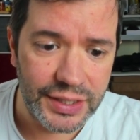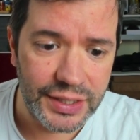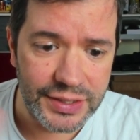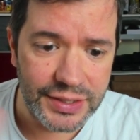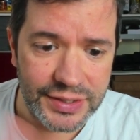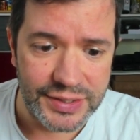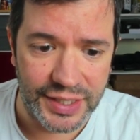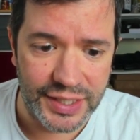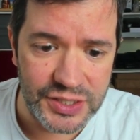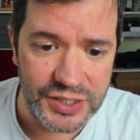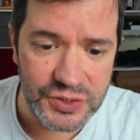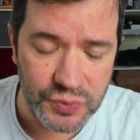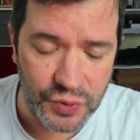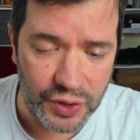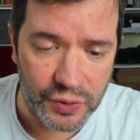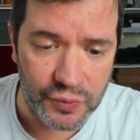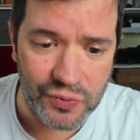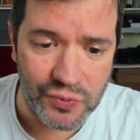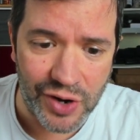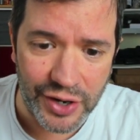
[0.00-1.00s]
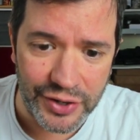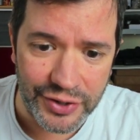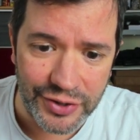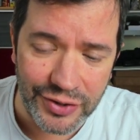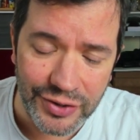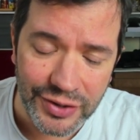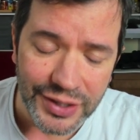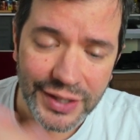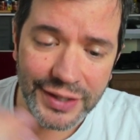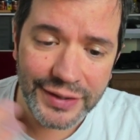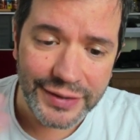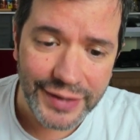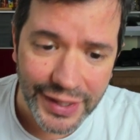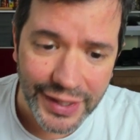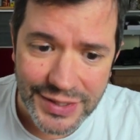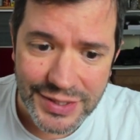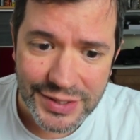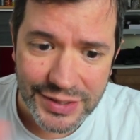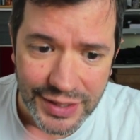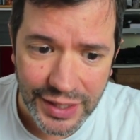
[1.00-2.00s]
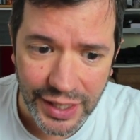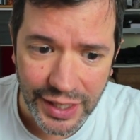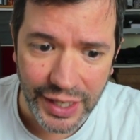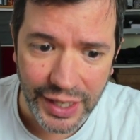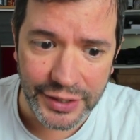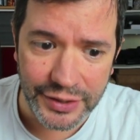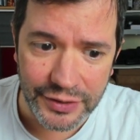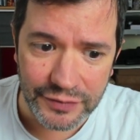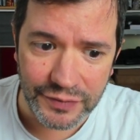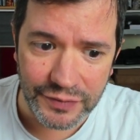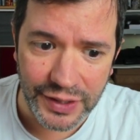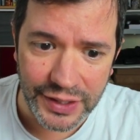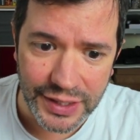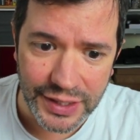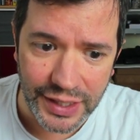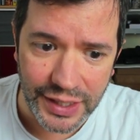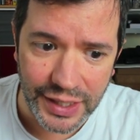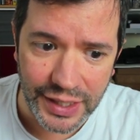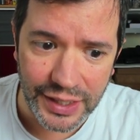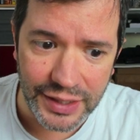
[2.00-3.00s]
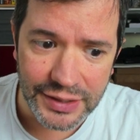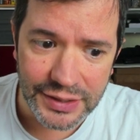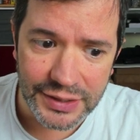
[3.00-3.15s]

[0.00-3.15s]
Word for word: days without water, that is kind of like a,